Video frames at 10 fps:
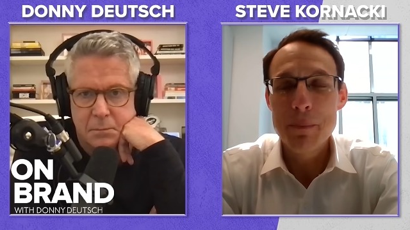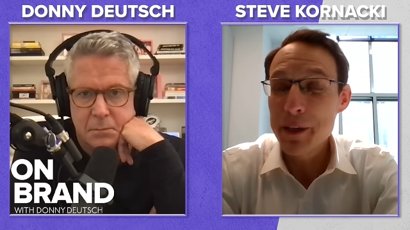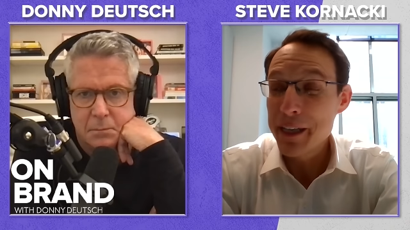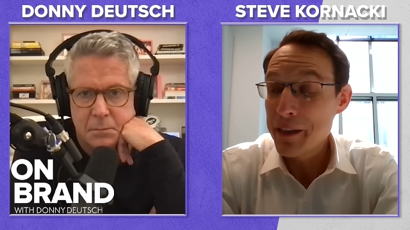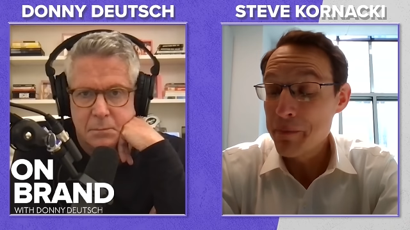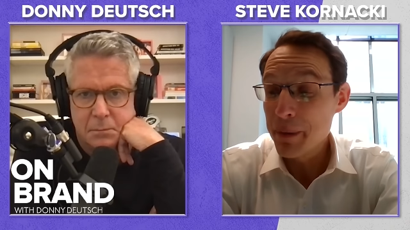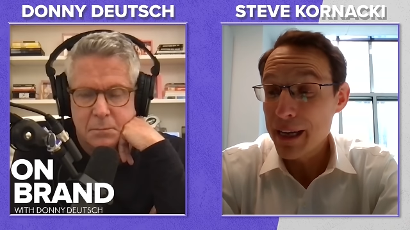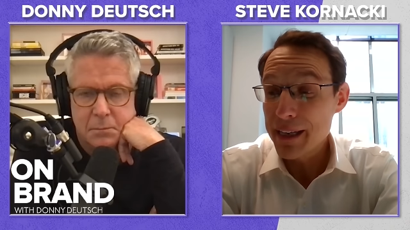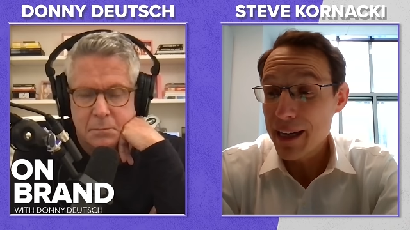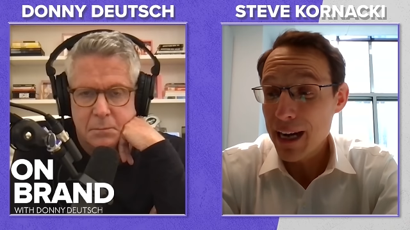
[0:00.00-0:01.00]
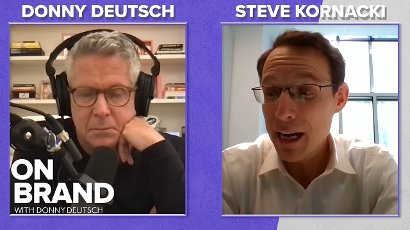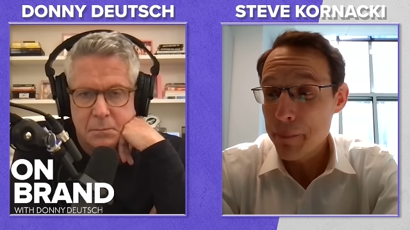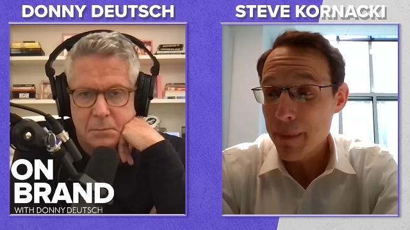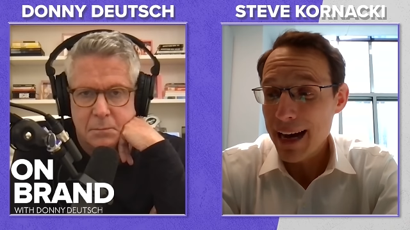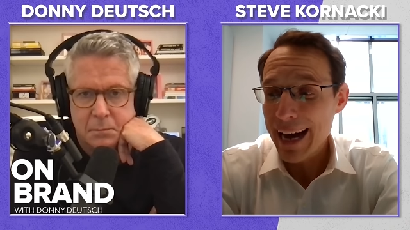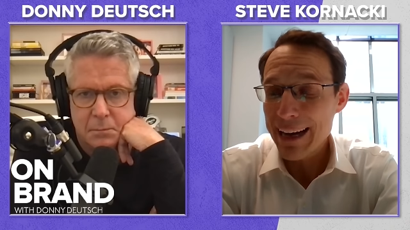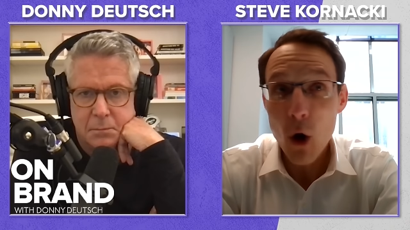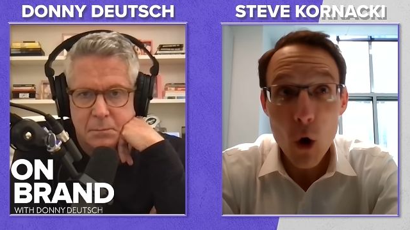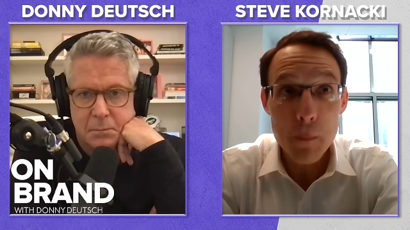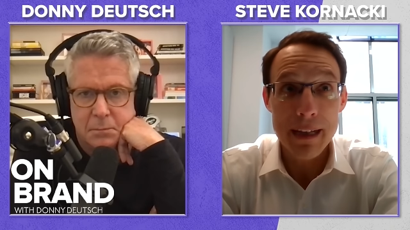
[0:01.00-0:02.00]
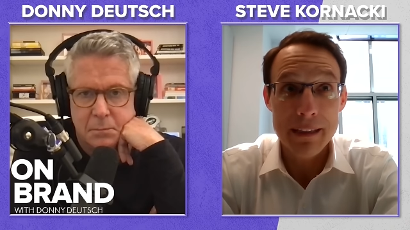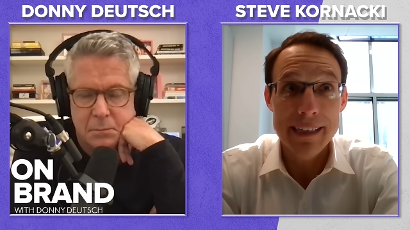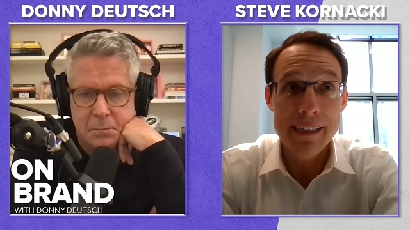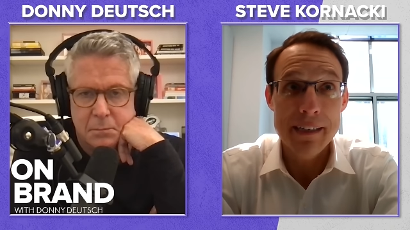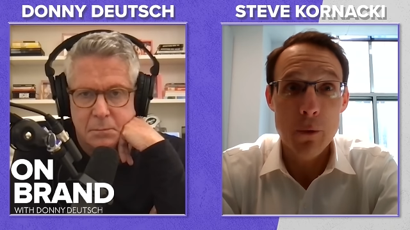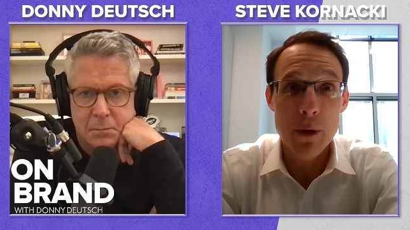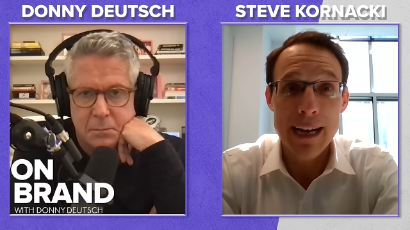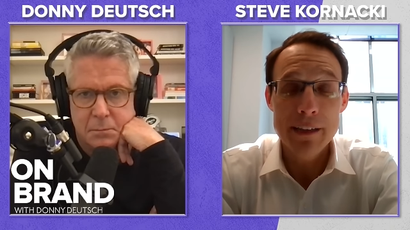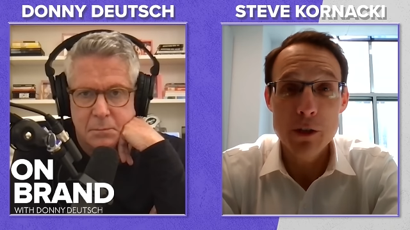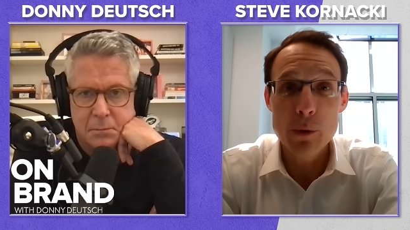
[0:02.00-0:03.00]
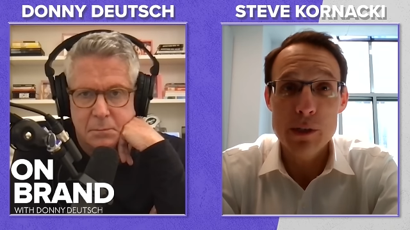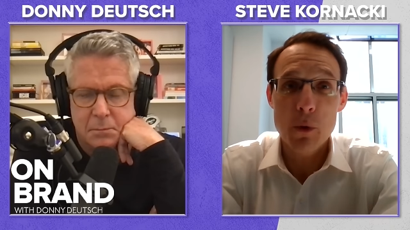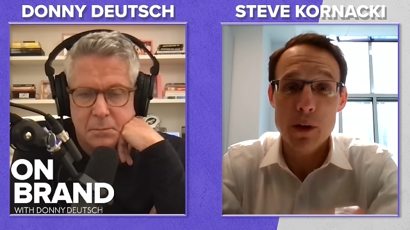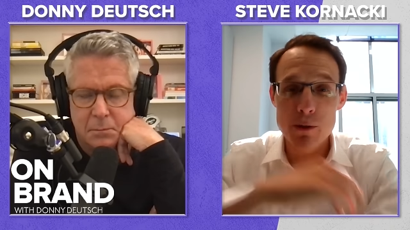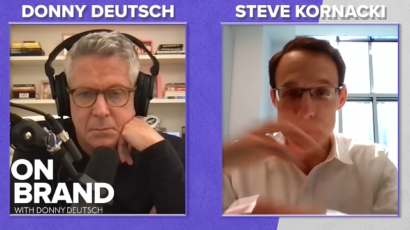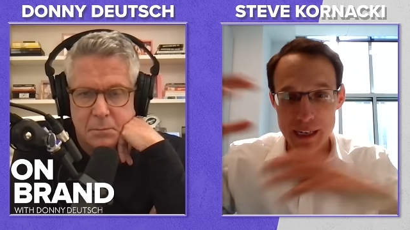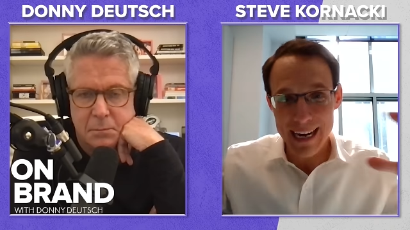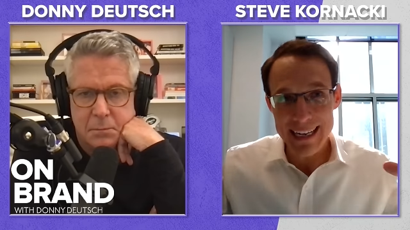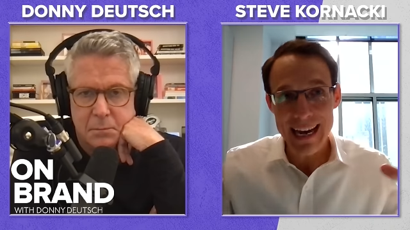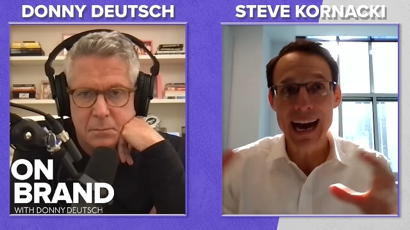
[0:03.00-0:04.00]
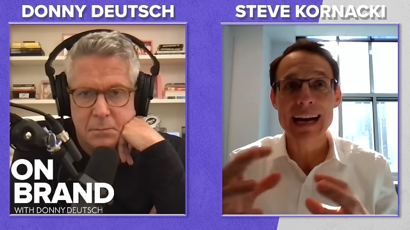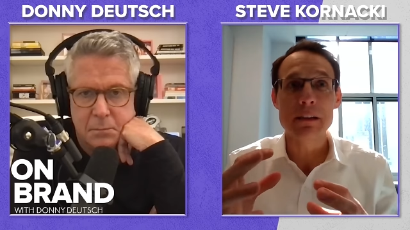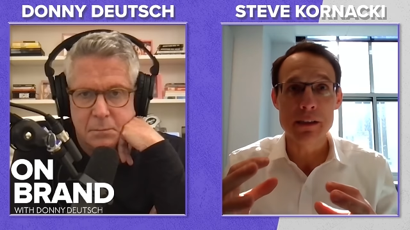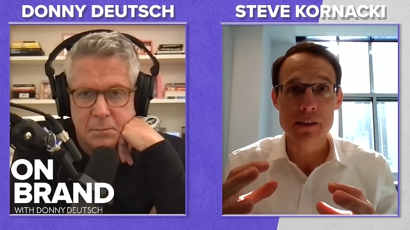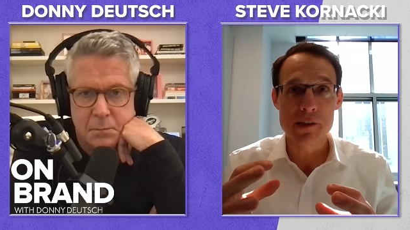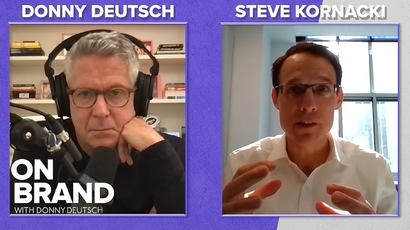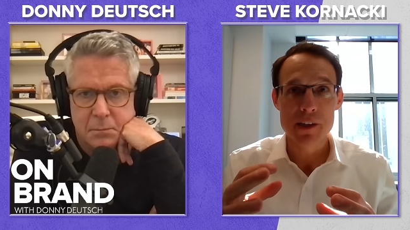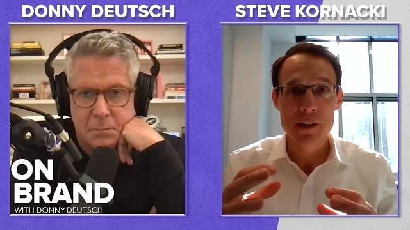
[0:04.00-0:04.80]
Speaker 1: book in, but um, I hope at least that what I do is one of those like kind of islands